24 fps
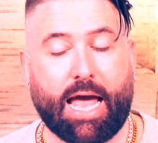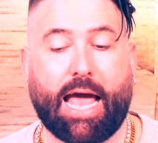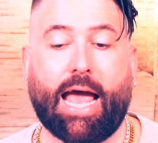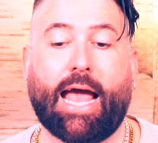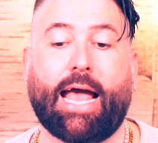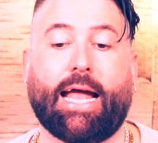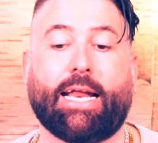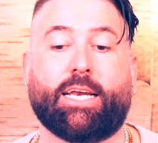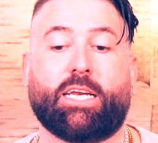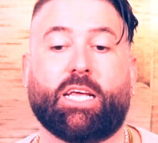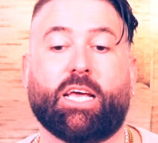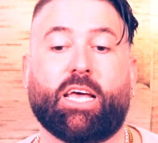
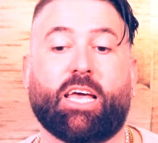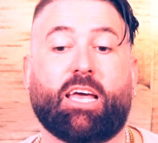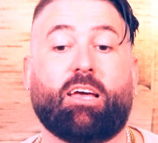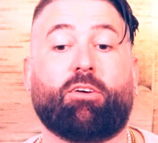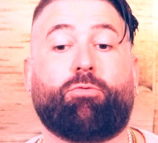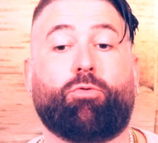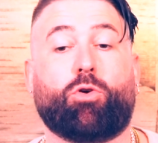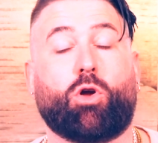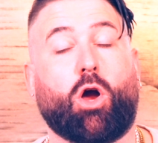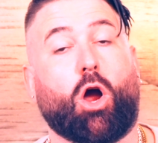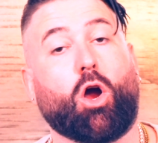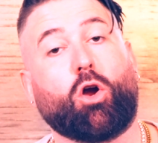And
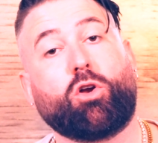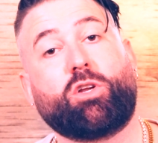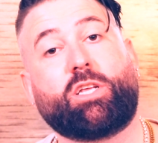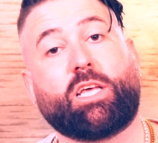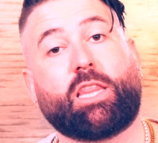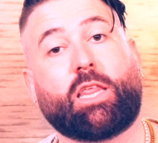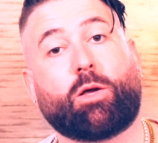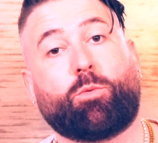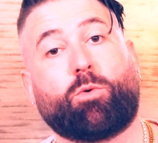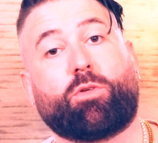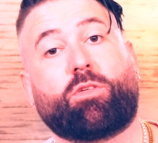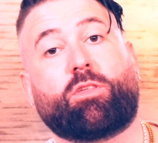if we are
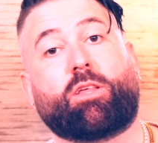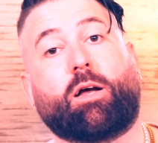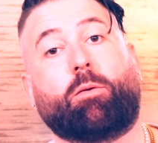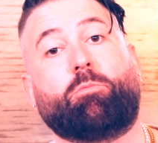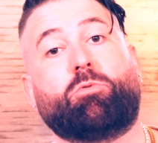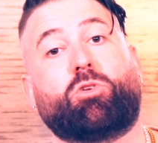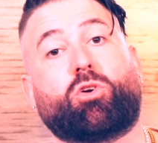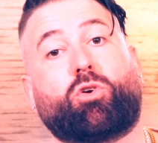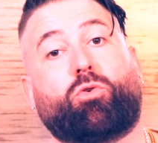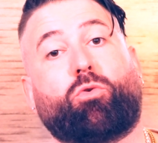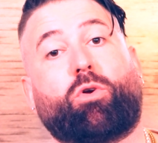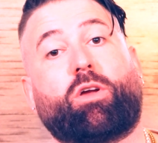dealing with
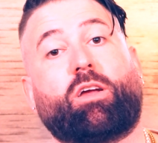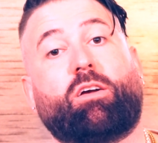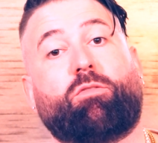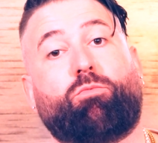some degree